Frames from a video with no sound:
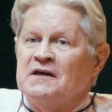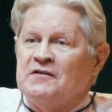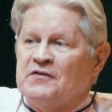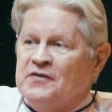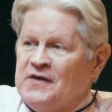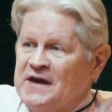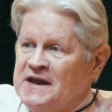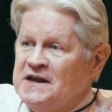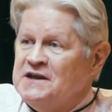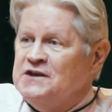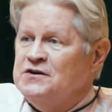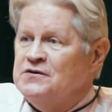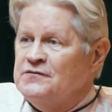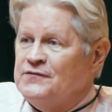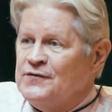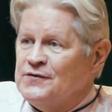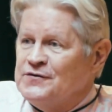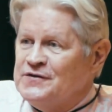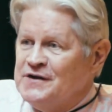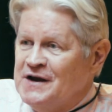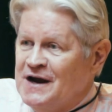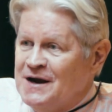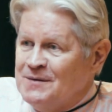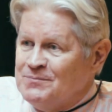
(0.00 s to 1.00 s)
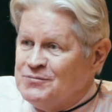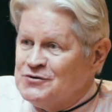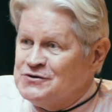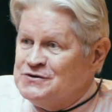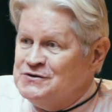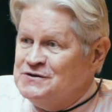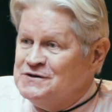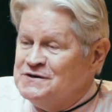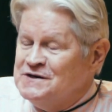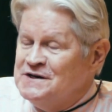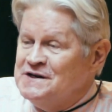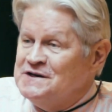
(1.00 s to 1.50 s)
thank you for the
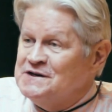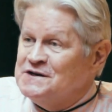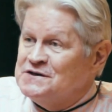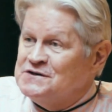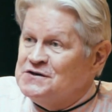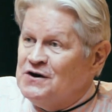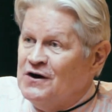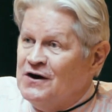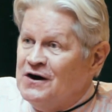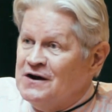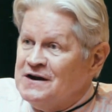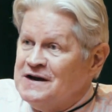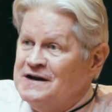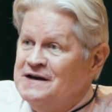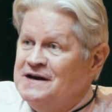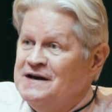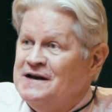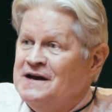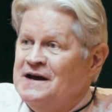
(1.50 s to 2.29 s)
opportunity to talk.